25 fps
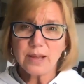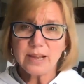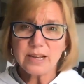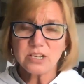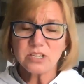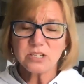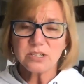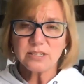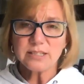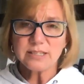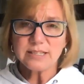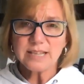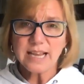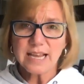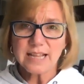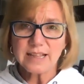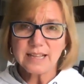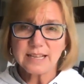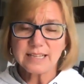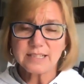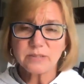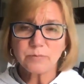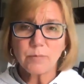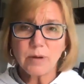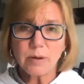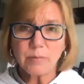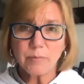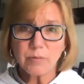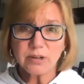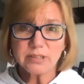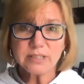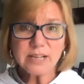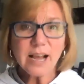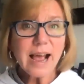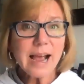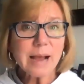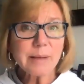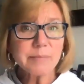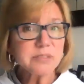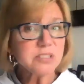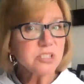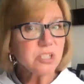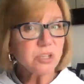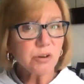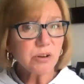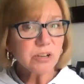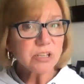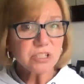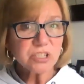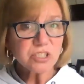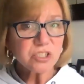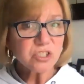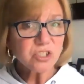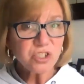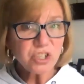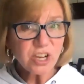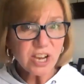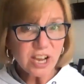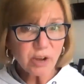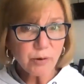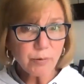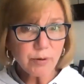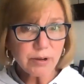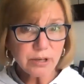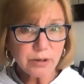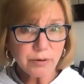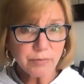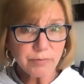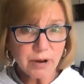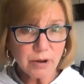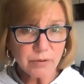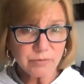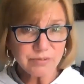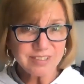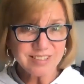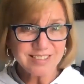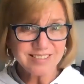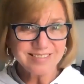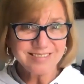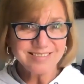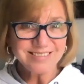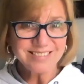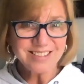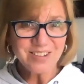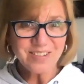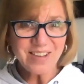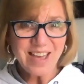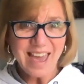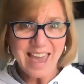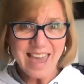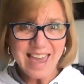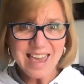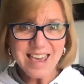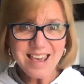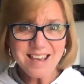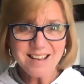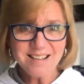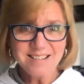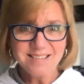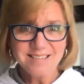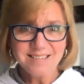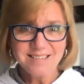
and say these one more time so you can just check what you wrote. Okay,